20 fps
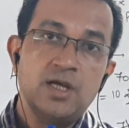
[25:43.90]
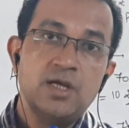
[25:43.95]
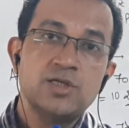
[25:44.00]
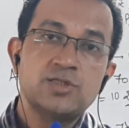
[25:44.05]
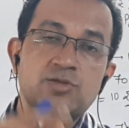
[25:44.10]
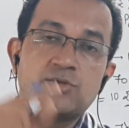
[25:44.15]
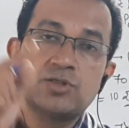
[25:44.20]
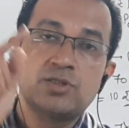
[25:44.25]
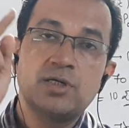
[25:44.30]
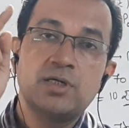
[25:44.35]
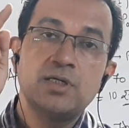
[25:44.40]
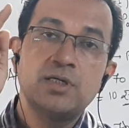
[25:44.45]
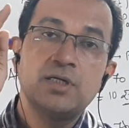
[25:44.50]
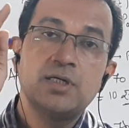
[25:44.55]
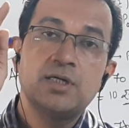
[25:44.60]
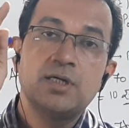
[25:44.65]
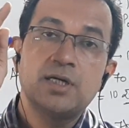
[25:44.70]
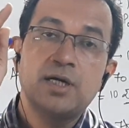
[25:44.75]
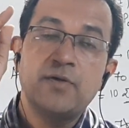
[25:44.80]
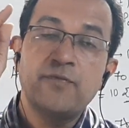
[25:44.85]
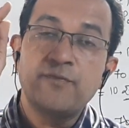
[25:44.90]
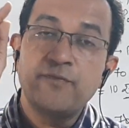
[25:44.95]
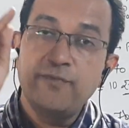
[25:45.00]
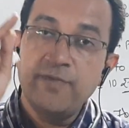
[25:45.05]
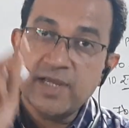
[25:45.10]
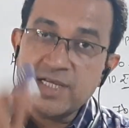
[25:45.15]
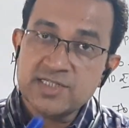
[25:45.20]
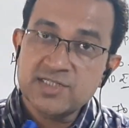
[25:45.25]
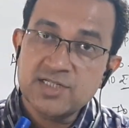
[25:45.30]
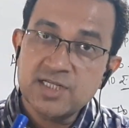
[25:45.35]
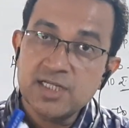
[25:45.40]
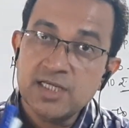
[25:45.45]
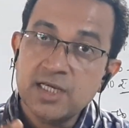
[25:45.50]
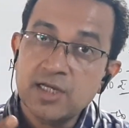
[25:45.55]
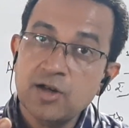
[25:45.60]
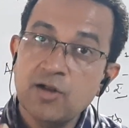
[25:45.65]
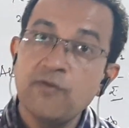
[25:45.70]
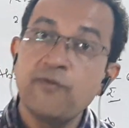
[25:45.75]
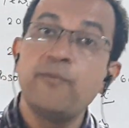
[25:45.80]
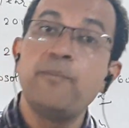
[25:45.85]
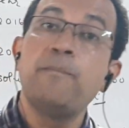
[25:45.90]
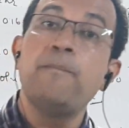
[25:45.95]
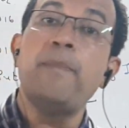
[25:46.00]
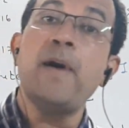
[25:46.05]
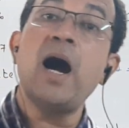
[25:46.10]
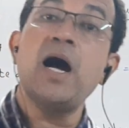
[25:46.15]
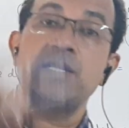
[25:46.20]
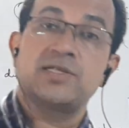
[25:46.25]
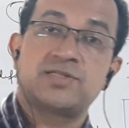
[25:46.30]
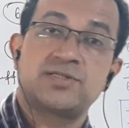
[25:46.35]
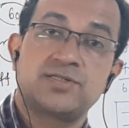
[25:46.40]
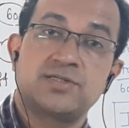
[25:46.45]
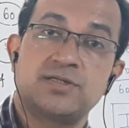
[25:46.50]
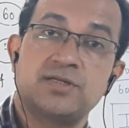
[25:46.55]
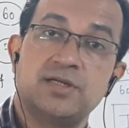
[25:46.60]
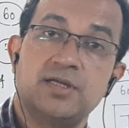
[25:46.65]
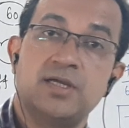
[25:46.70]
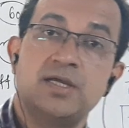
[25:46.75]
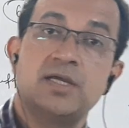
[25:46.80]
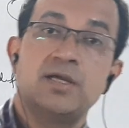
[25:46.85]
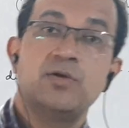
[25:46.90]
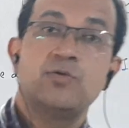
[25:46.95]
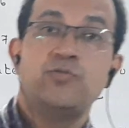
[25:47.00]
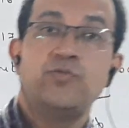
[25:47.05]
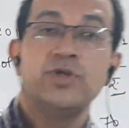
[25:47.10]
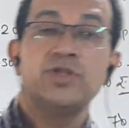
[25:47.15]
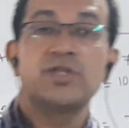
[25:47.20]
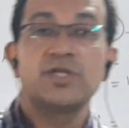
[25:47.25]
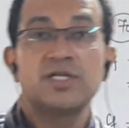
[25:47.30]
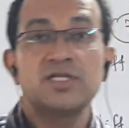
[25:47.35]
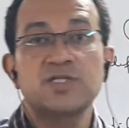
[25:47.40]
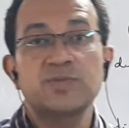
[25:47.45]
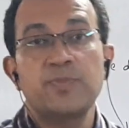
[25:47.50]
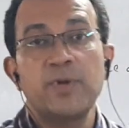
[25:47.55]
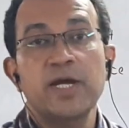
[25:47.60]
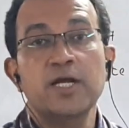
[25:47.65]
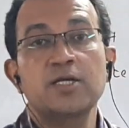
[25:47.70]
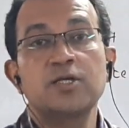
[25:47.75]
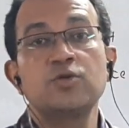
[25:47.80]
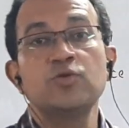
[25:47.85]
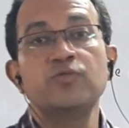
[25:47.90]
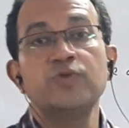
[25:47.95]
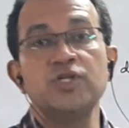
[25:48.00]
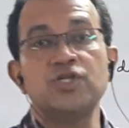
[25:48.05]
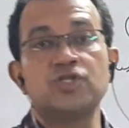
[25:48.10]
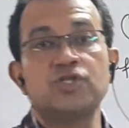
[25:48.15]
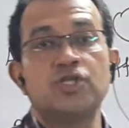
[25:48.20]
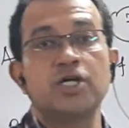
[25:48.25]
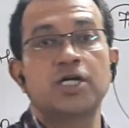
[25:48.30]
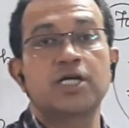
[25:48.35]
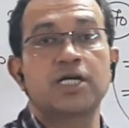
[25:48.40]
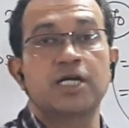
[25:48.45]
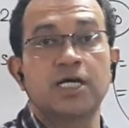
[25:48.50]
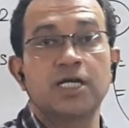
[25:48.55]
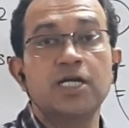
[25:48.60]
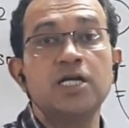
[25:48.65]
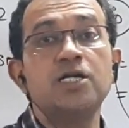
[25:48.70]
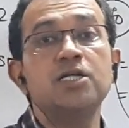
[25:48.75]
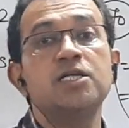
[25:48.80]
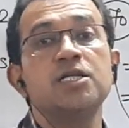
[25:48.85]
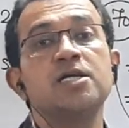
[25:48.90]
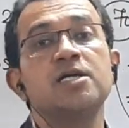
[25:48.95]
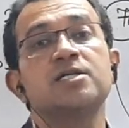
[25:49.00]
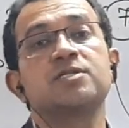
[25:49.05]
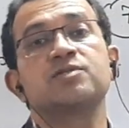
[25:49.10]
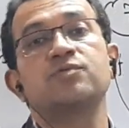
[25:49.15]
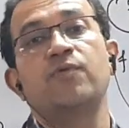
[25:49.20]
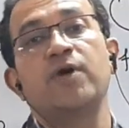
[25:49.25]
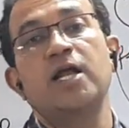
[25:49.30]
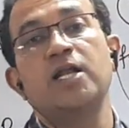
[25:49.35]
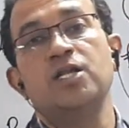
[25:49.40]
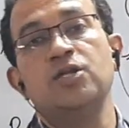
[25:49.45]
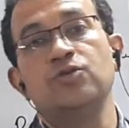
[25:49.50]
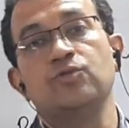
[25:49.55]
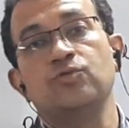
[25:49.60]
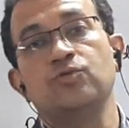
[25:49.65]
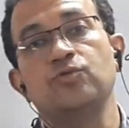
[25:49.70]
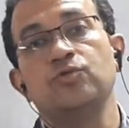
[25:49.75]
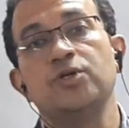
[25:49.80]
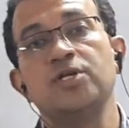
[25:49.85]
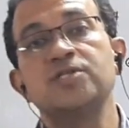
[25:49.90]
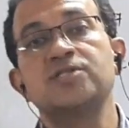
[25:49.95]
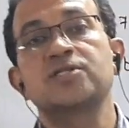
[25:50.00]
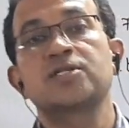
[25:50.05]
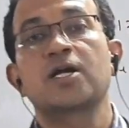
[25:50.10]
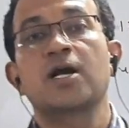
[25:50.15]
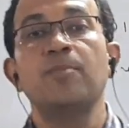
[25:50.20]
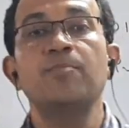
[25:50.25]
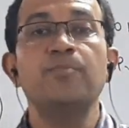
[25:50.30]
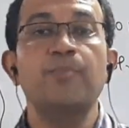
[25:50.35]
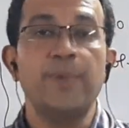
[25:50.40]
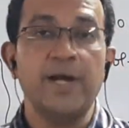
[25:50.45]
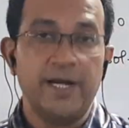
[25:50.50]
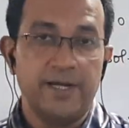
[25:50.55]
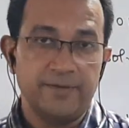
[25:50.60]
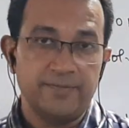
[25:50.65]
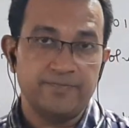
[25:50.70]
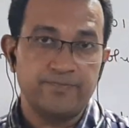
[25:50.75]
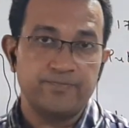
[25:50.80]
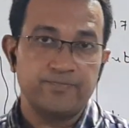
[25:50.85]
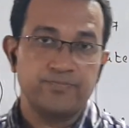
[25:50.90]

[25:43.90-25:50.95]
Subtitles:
So a fixed year of past with respect to which the current year's value is compared